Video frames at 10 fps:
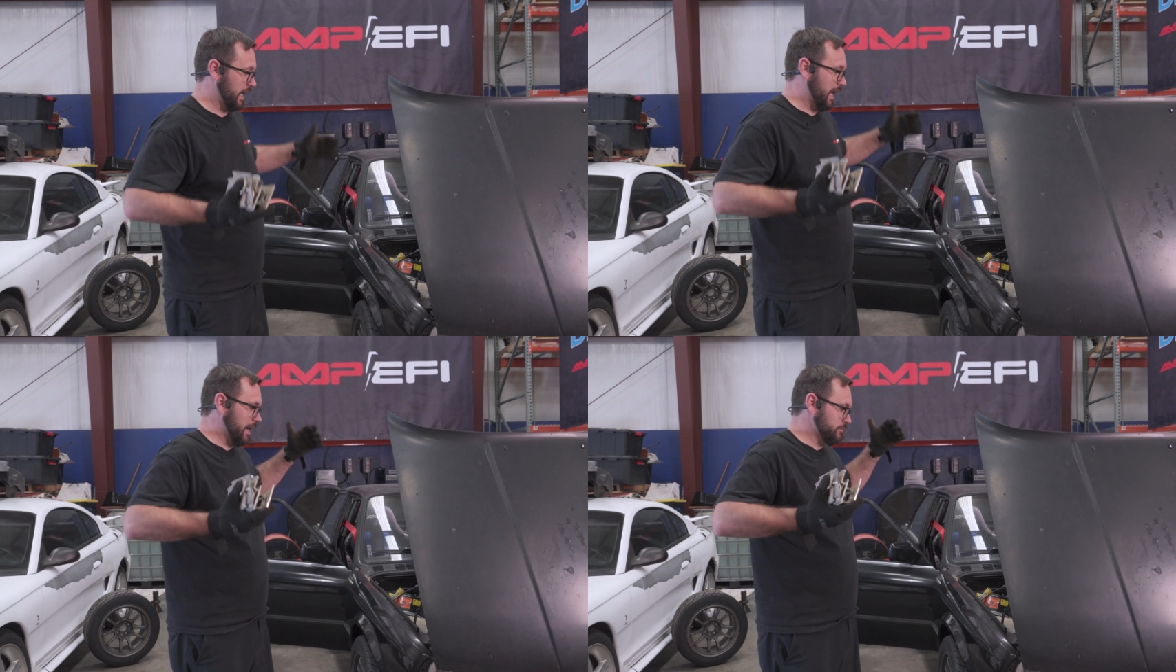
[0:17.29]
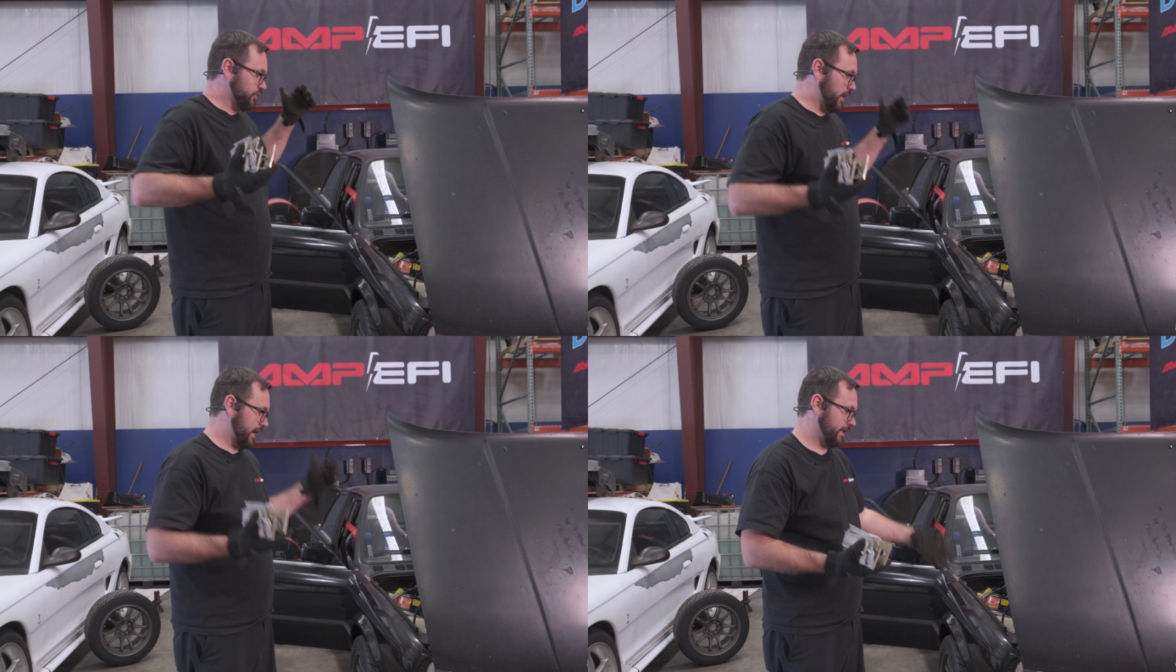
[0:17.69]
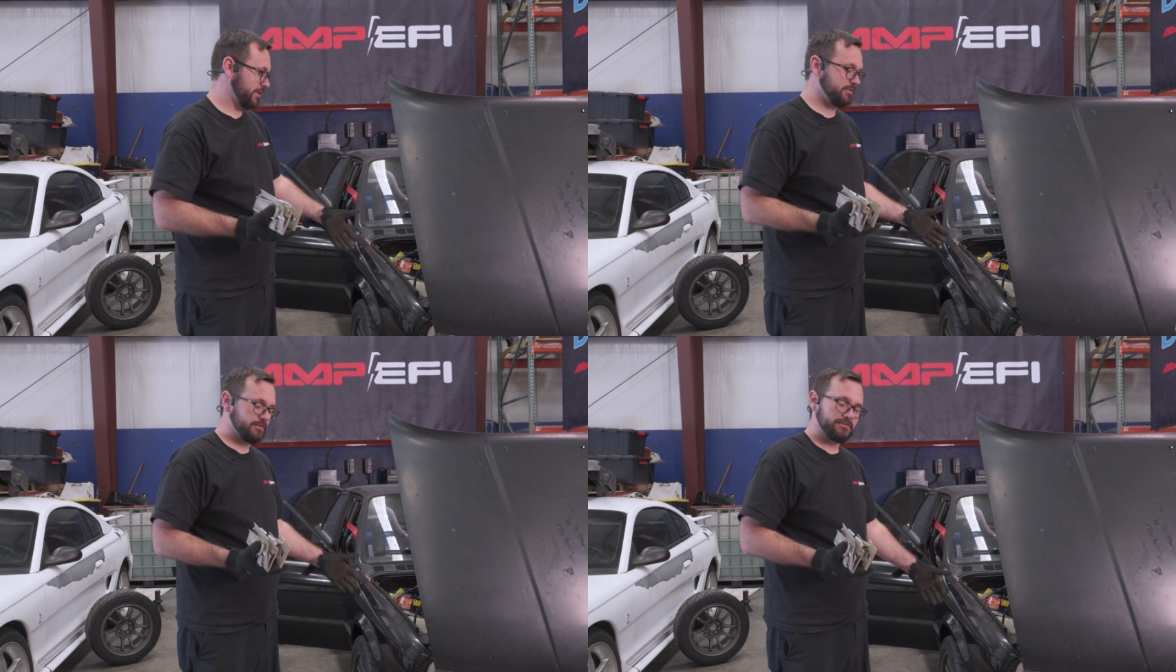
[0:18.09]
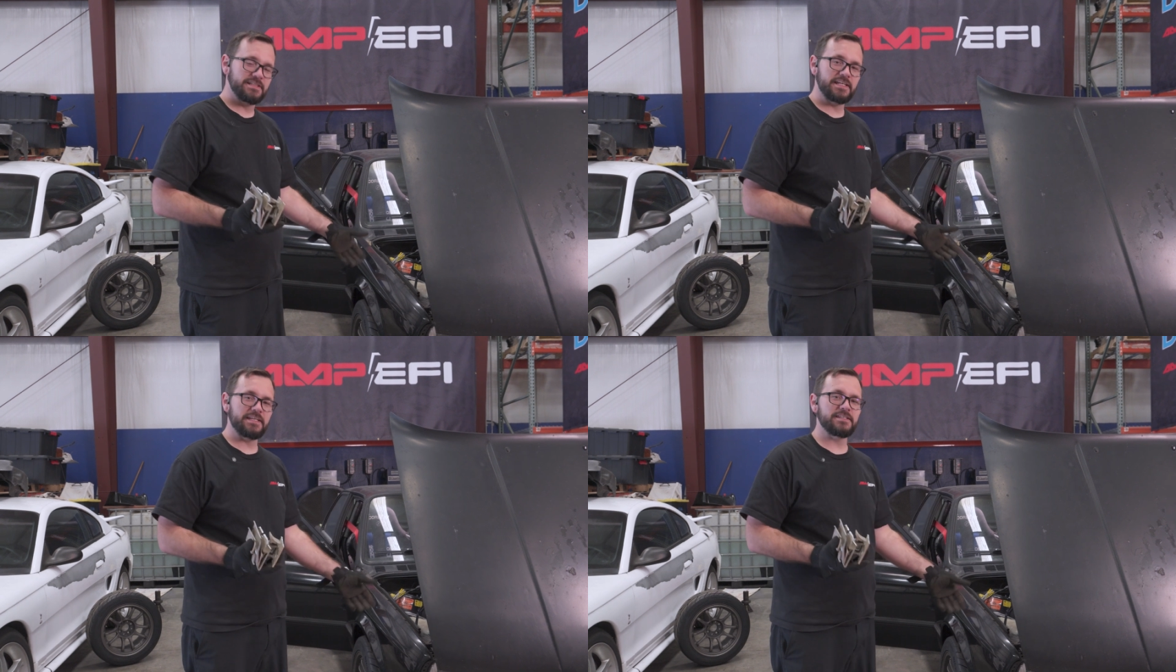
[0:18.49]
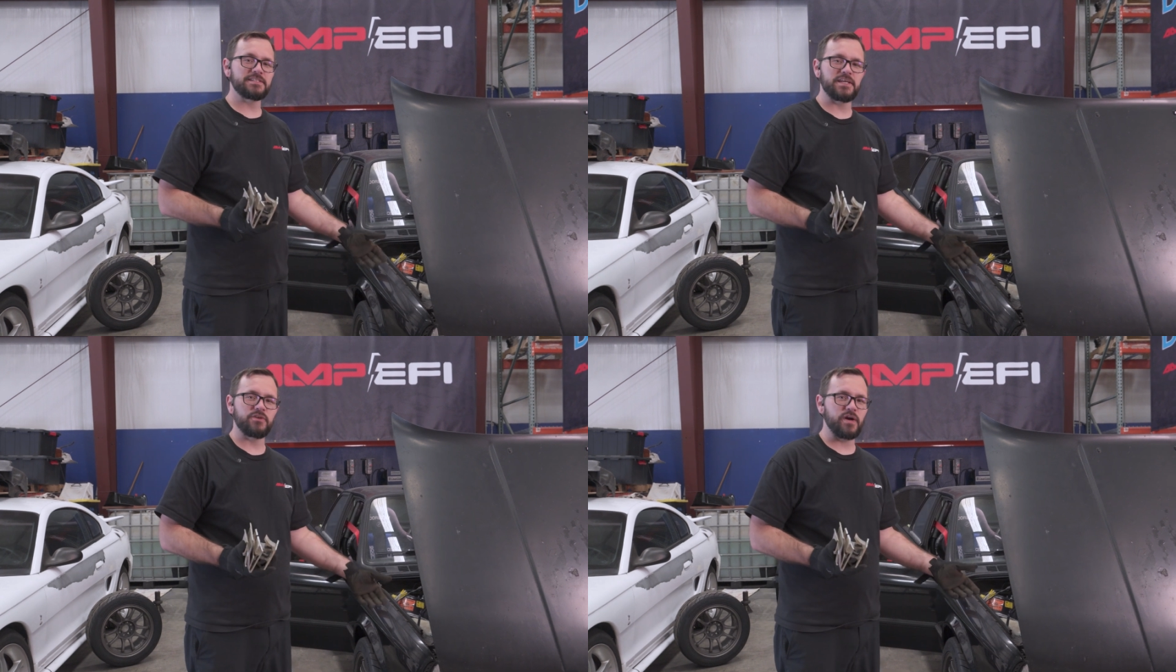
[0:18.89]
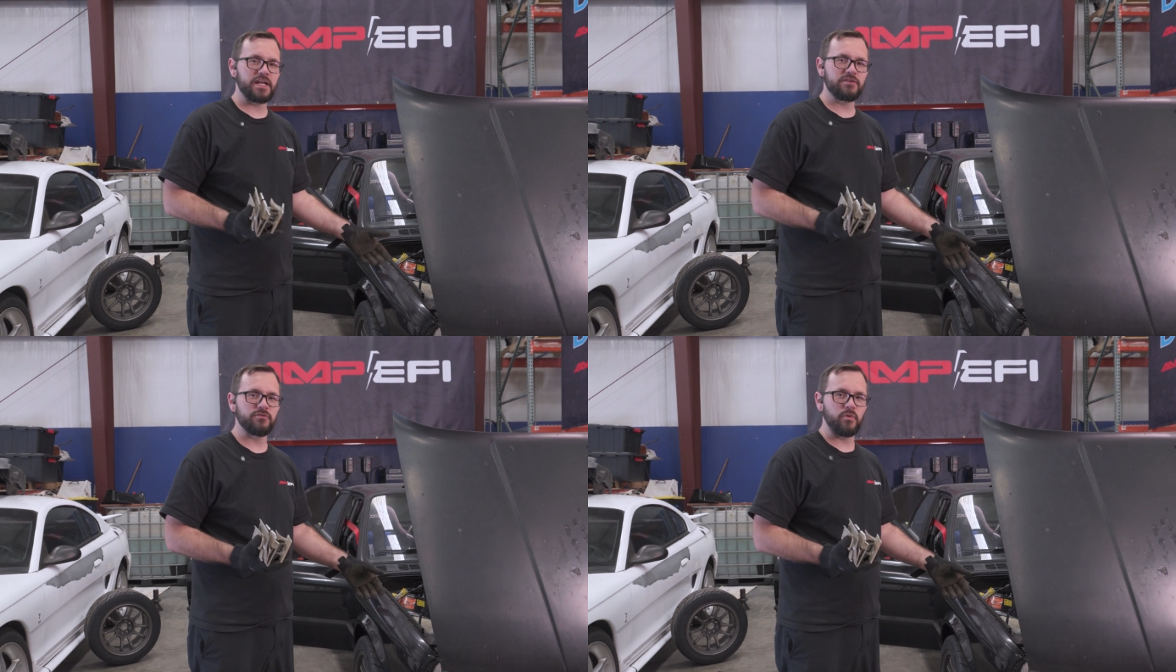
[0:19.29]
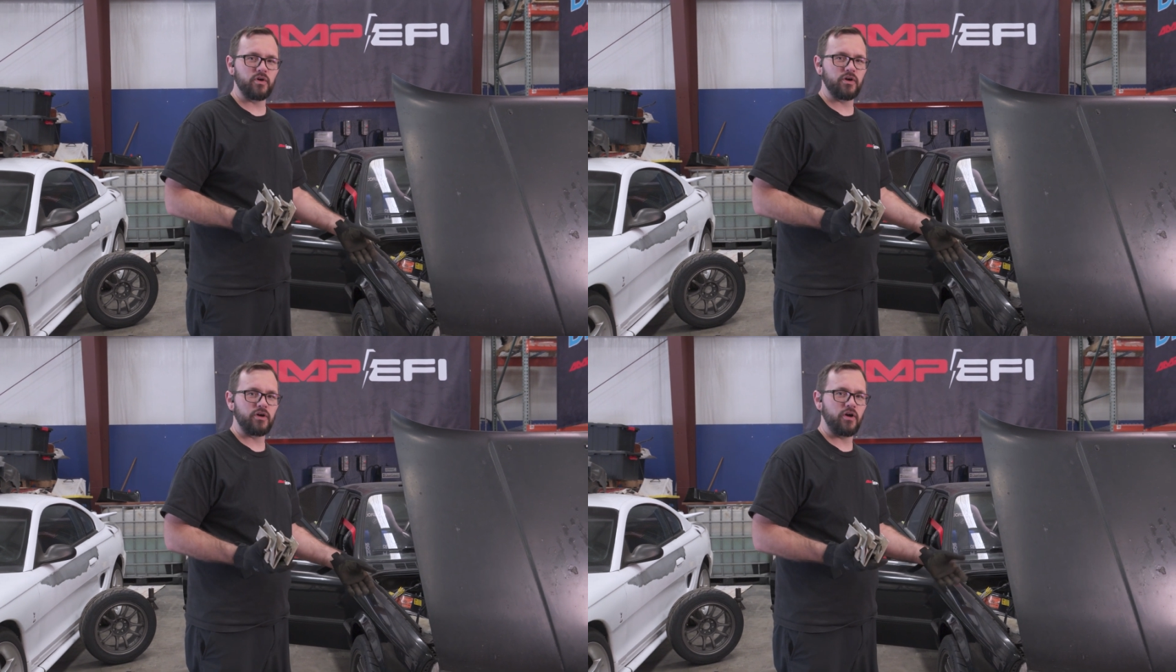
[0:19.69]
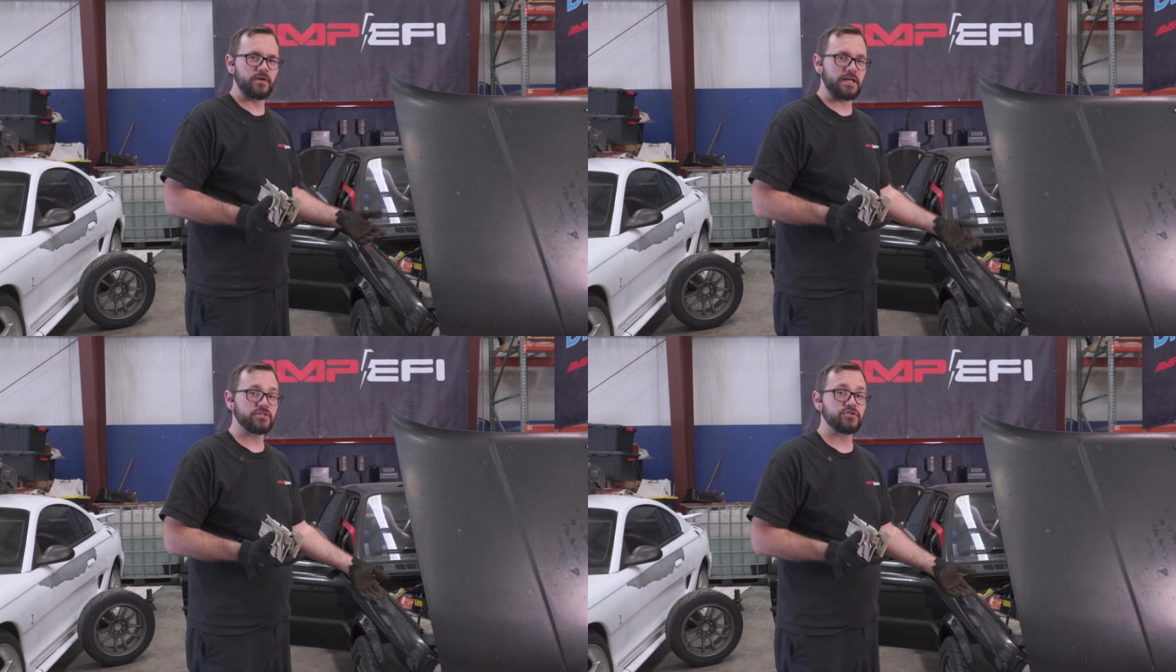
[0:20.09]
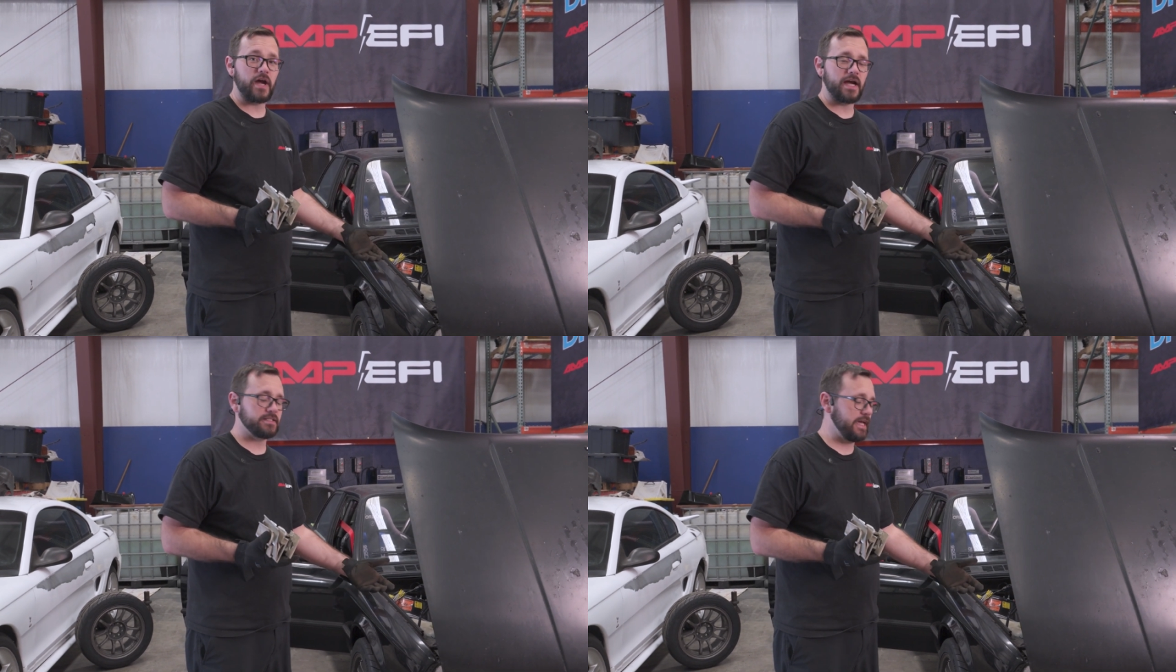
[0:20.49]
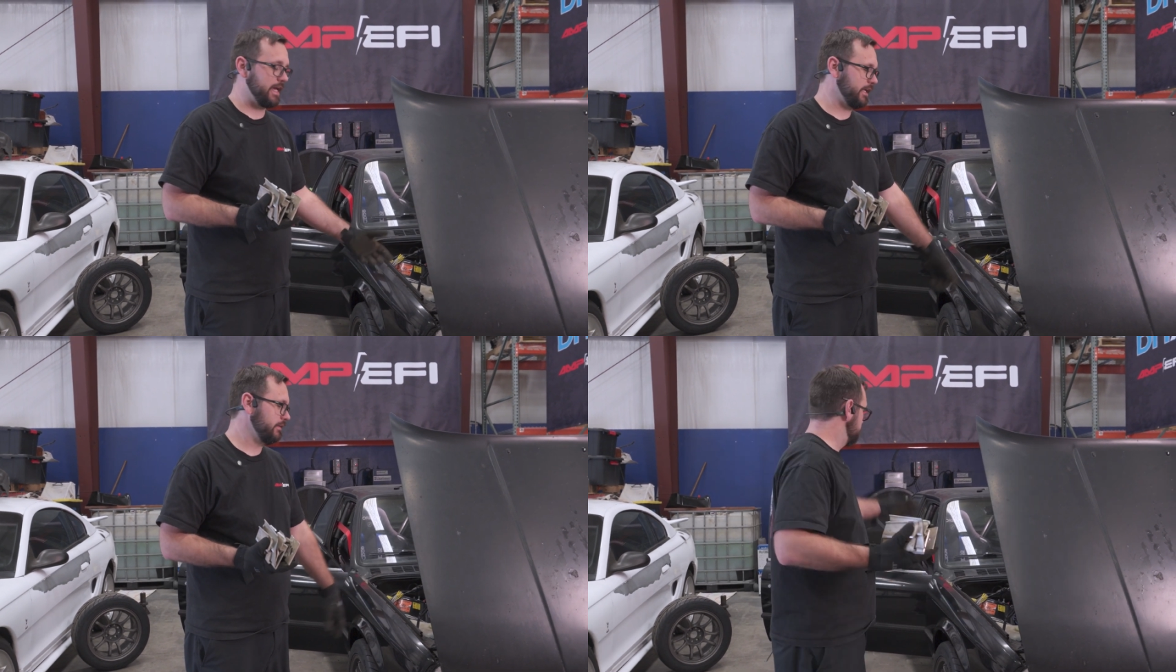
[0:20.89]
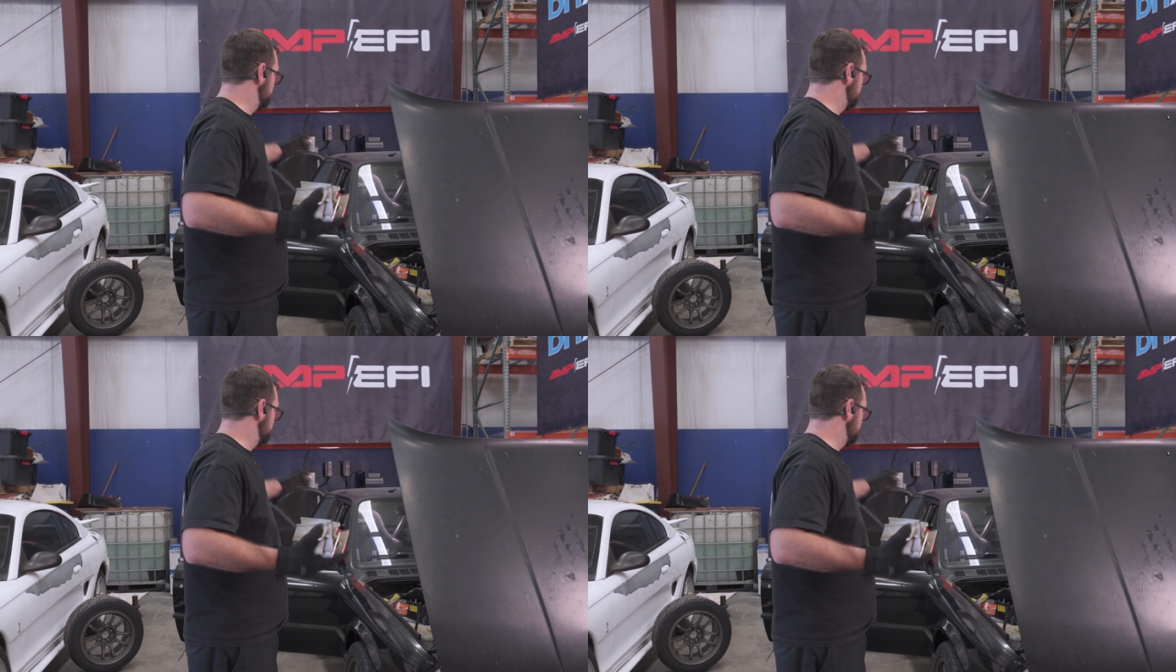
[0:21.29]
I'm trying to get this thing ready for our next track day.